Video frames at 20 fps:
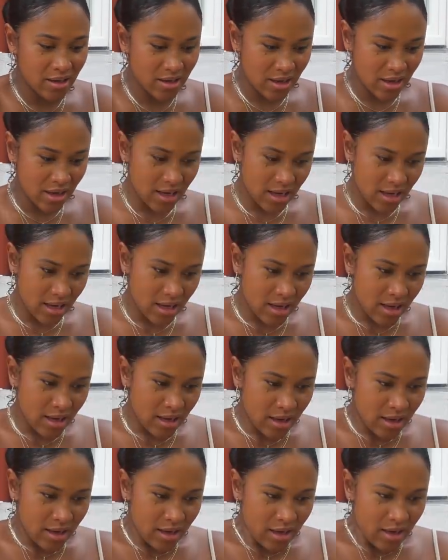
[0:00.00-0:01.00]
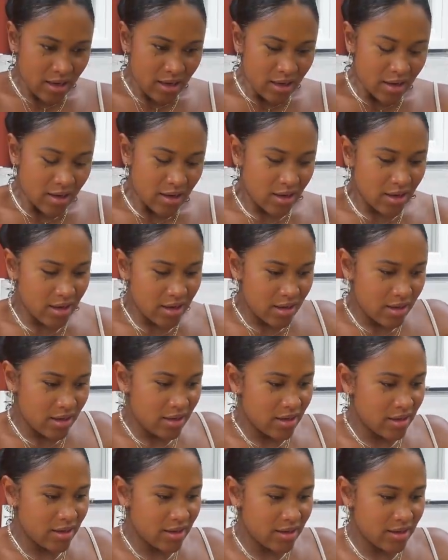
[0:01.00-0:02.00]

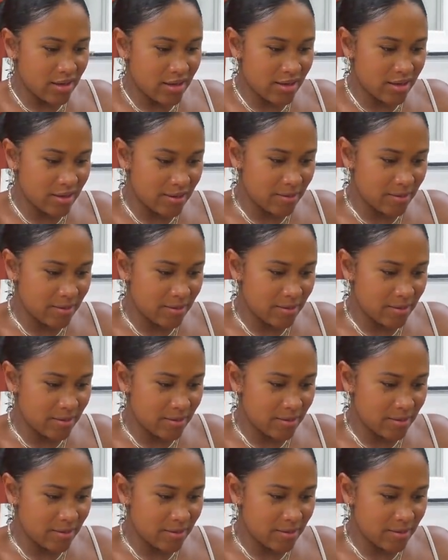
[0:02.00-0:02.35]
(silence)